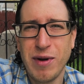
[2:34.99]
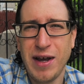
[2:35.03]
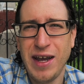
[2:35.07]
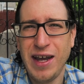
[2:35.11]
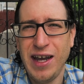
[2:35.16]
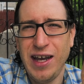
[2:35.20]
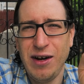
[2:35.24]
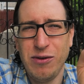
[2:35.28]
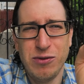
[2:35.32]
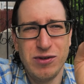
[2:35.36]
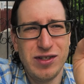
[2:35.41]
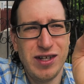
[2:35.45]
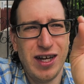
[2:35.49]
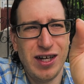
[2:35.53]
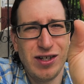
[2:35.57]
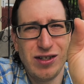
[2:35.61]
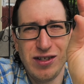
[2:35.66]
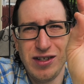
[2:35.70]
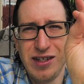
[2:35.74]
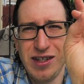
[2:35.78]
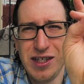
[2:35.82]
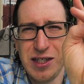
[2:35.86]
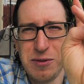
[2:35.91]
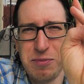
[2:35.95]
my hand it was
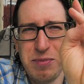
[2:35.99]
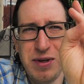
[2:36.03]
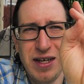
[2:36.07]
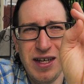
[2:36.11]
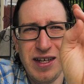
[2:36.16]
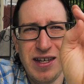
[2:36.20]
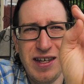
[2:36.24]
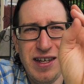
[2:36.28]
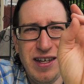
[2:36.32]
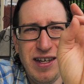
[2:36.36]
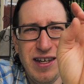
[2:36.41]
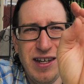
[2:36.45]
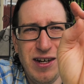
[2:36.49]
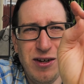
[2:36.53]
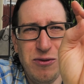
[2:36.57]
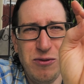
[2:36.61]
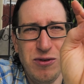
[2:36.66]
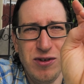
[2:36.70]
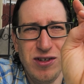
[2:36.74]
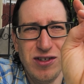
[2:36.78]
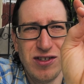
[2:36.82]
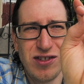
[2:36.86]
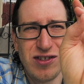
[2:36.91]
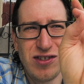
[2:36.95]
actually this pinky and it
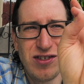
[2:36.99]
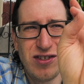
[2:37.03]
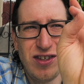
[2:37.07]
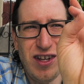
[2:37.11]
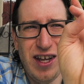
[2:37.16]
was